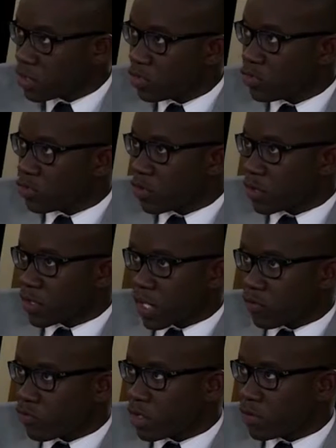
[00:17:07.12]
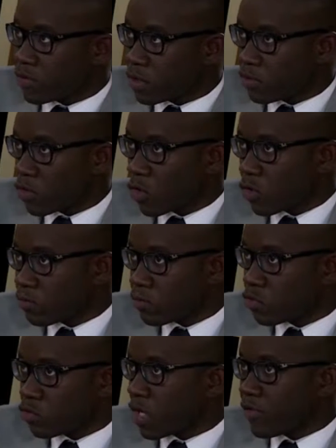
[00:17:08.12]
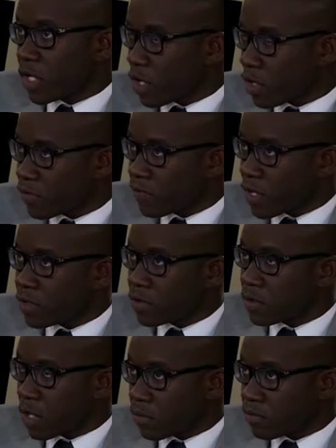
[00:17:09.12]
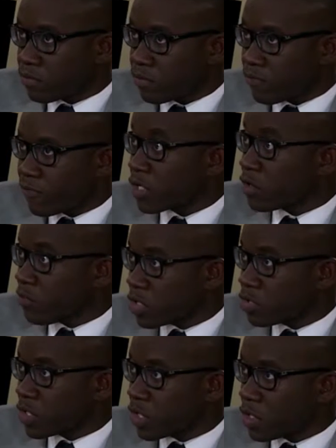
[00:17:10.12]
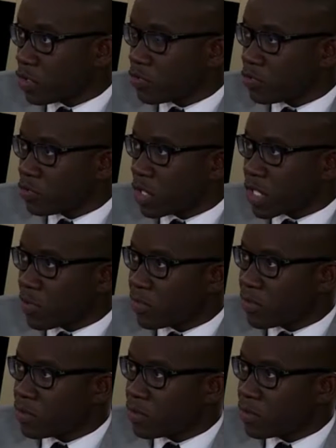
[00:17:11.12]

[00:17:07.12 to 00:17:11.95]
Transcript: or is that relevant, or do you have any other factor metrics that you examine?